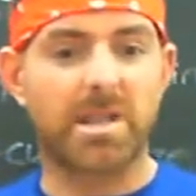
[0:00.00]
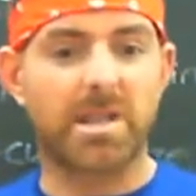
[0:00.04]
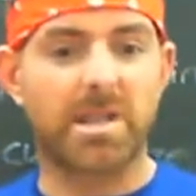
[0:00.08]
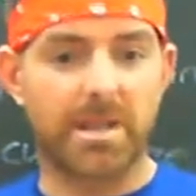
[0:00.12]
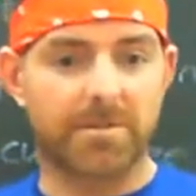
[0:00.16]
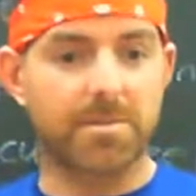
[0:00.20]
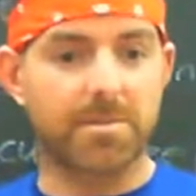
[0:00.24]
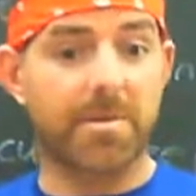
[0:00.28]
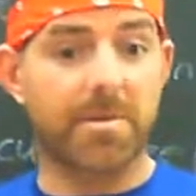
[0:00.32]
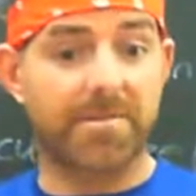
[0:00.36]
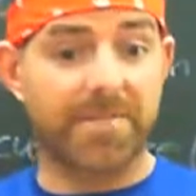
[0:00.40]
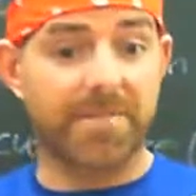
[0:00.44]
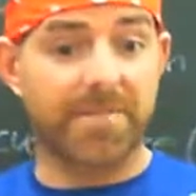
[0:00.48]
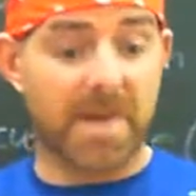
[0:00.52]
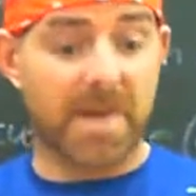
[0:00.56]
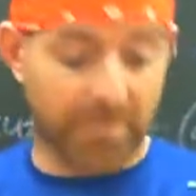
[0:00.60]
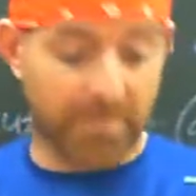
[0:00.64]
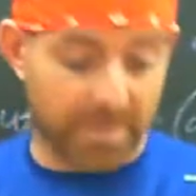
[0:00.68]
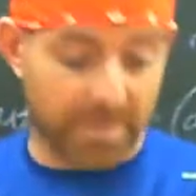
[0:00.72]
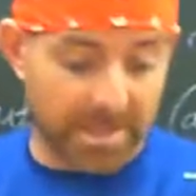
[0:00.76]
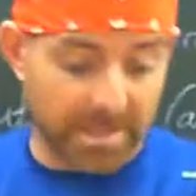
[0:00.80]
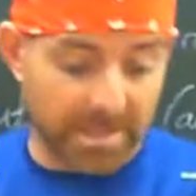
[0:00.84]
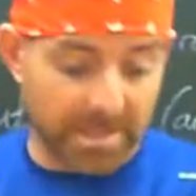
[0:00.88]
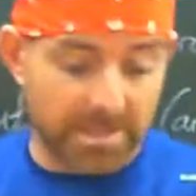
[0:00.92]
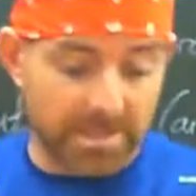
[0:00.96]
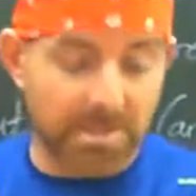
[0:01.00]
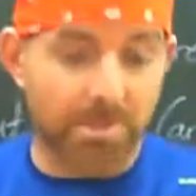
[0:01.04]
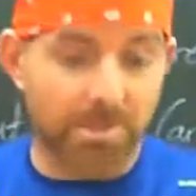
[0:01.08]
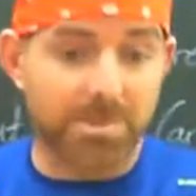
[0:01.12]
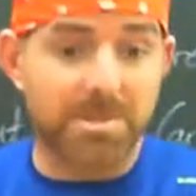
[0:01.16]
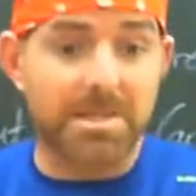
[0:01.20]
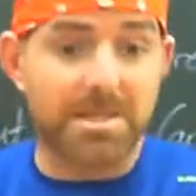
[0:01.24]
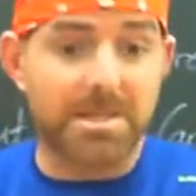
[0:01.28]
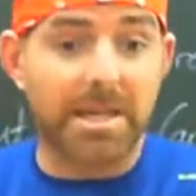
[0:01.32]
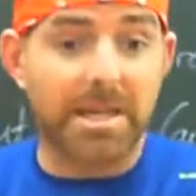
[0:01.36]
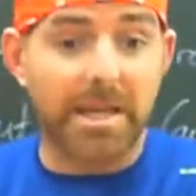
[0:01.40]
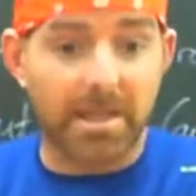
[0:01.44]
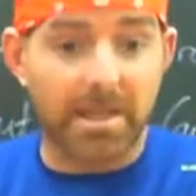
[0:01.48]
And after about 5 minutes, your
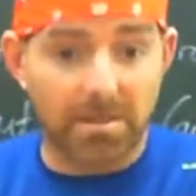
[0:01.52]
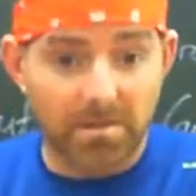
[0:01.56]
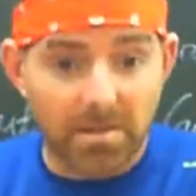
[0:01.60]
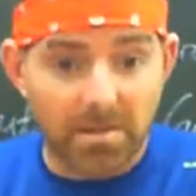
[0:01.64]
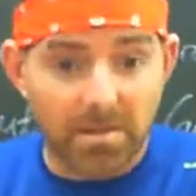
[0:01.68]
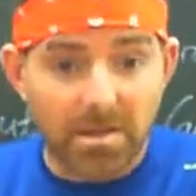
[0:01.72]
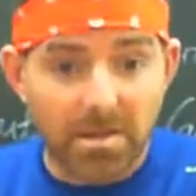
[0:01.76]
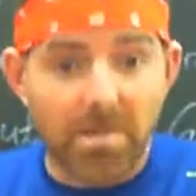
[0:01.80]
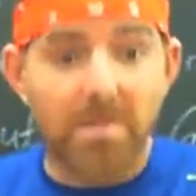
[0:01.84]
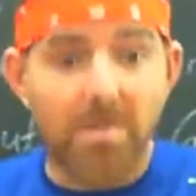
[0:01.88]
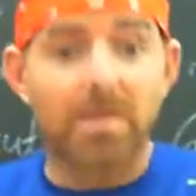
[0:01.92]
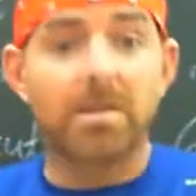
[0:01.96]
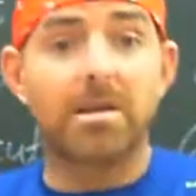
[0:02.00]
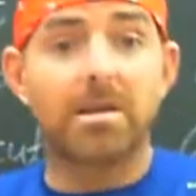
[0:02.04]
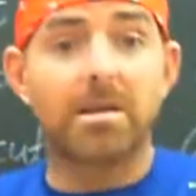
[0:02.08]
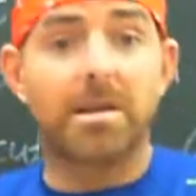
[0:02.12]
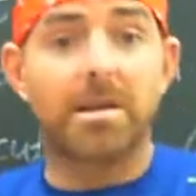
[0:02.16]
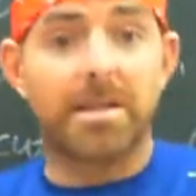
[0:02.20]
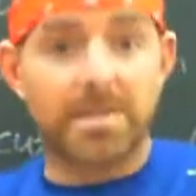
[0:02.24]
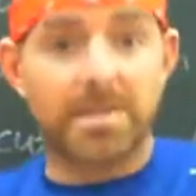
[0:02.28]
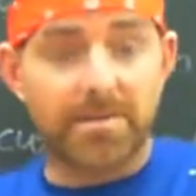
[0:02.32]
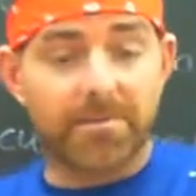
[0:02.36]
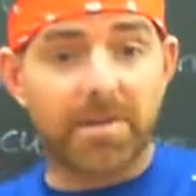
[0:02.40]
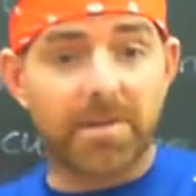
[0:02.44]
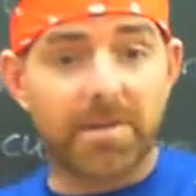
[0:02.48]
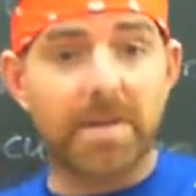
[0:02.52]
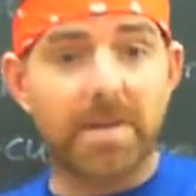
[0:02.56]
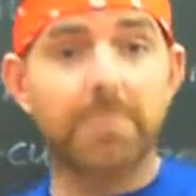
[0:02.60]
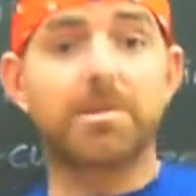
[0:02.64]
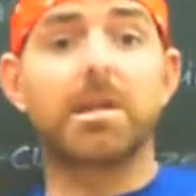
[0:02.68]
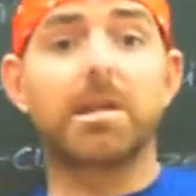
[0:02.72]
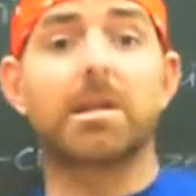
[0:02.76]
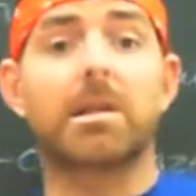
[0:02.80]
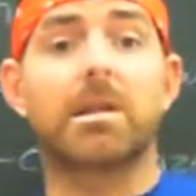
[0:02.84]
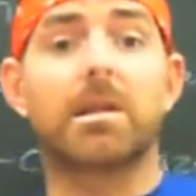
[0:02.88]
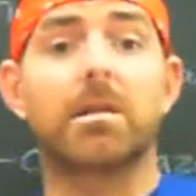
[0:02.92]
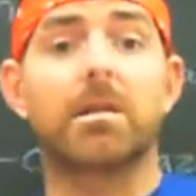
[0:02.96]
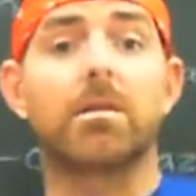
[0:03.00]
skin is inflamed a
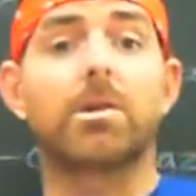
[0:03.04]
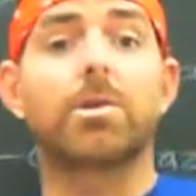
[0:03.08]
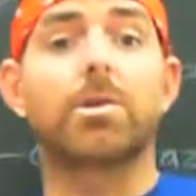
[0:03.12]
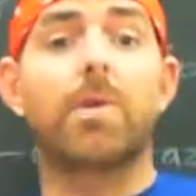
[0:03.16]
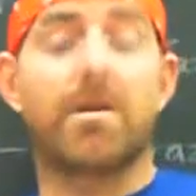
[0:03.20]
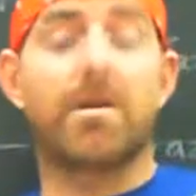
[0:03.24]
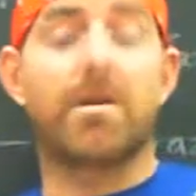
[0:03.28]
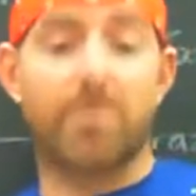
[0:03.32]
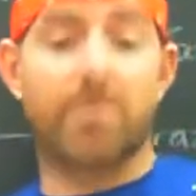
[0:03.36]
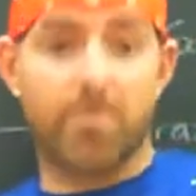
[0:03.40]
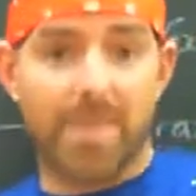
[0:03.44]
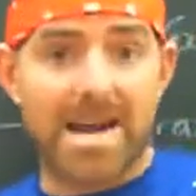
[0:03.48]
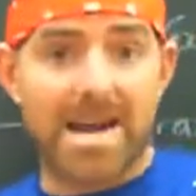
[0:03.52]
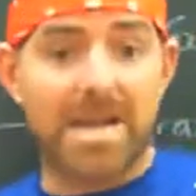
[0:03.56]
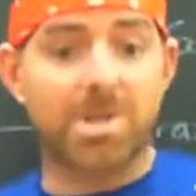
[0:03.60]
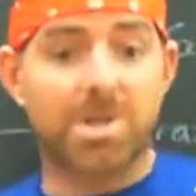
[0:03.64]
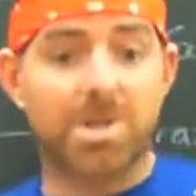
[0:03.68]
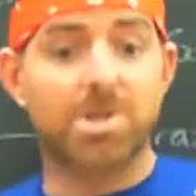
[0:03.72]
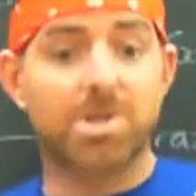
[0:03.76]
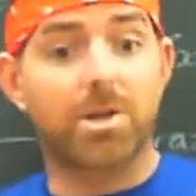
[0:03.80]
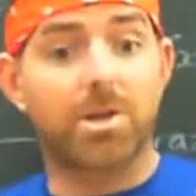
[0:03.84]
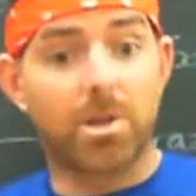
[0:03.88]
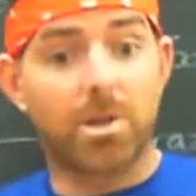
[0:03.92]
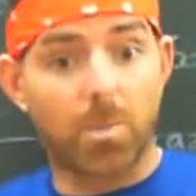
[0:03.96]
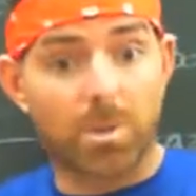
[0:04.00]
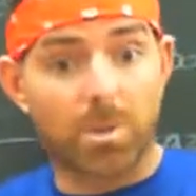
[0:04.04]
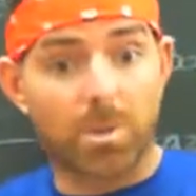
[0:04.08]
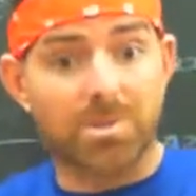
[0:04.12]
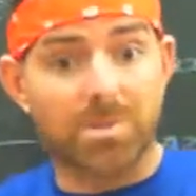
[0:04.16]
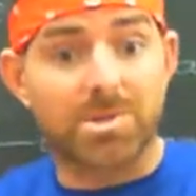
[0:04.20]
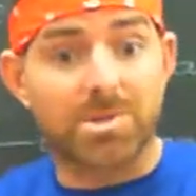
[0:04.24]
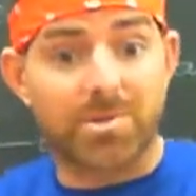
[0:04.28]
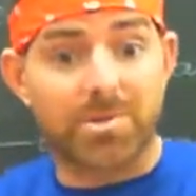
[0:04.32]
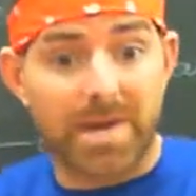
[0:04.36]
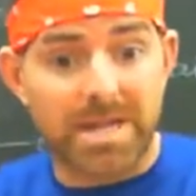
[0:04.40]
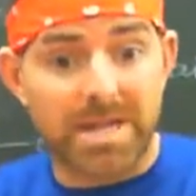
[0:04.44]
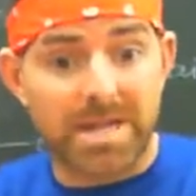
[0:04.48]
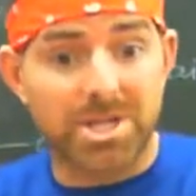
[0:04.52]
little and you have a rash and you want to
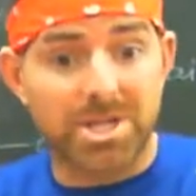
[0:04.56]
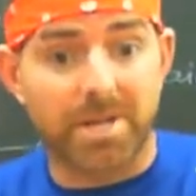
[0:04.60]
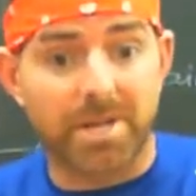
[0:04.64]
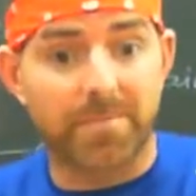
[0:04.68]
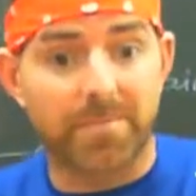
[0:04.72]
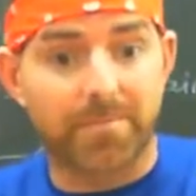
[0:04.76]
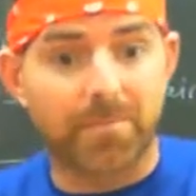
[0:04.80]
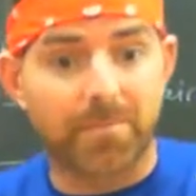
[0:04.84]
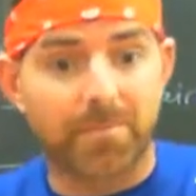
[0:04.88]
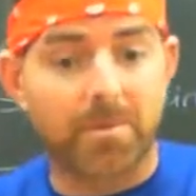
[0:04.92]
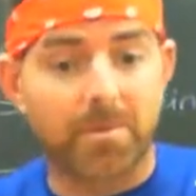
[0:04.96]
scratch it.